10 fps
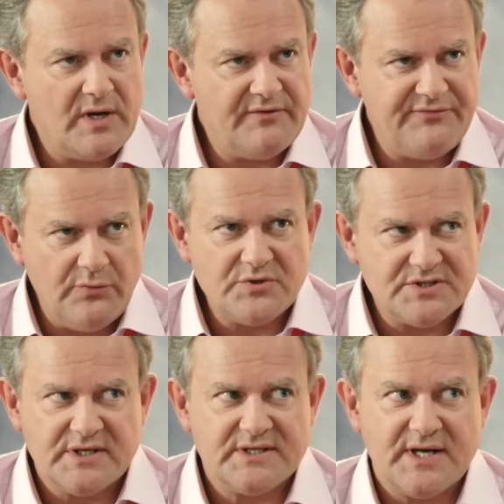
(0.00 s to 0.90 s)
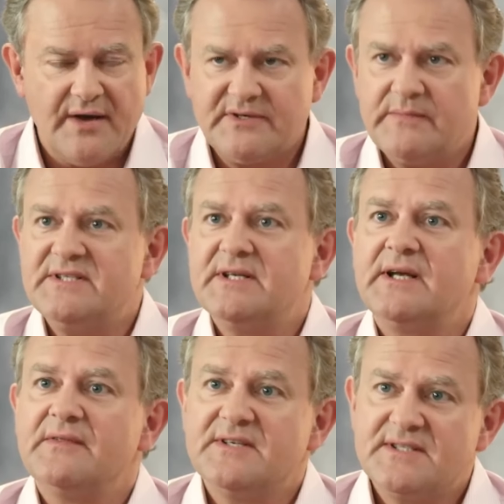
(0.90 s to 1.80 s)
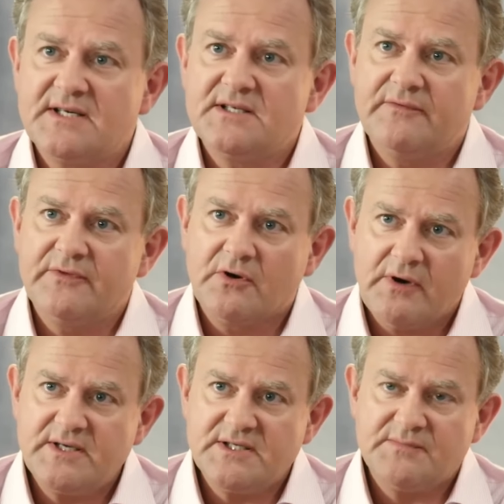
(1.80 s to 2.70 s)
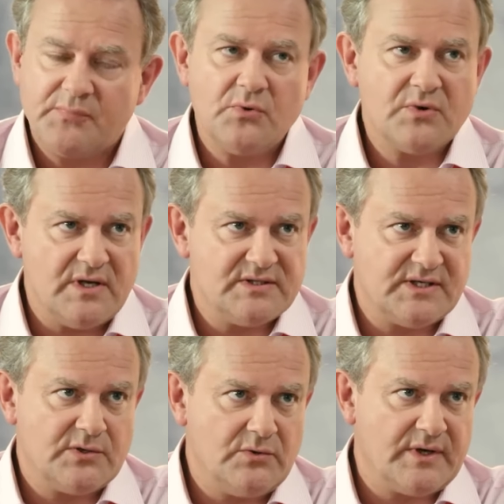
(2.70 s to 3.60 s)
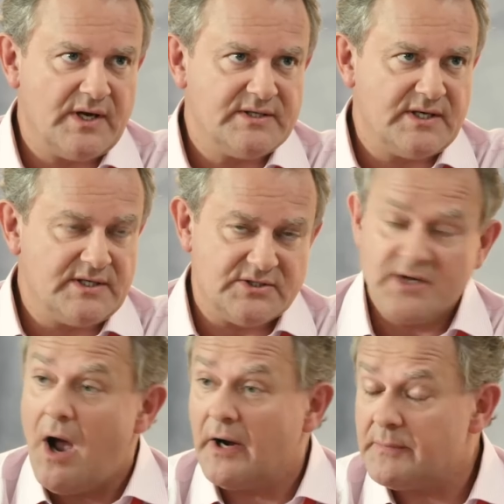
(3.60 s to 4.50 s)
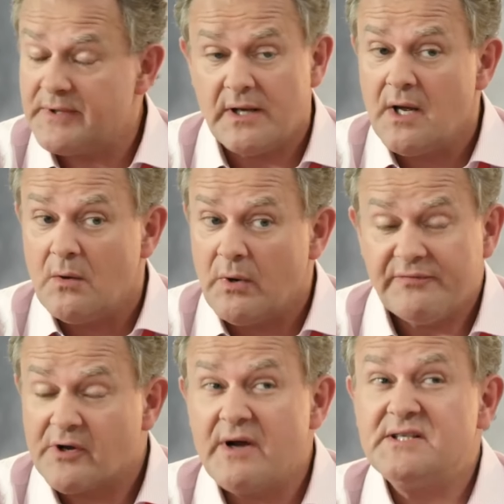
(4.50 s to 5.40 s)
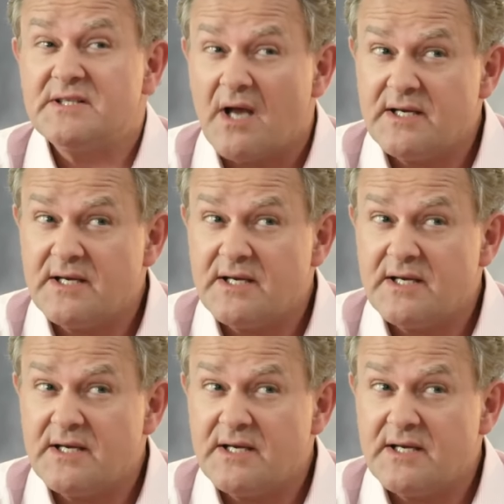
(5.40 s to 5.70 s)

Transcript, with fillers: we are fortunate enough to be sitting at the centre of the greatest broadcasting organisation, arguably one of the greatest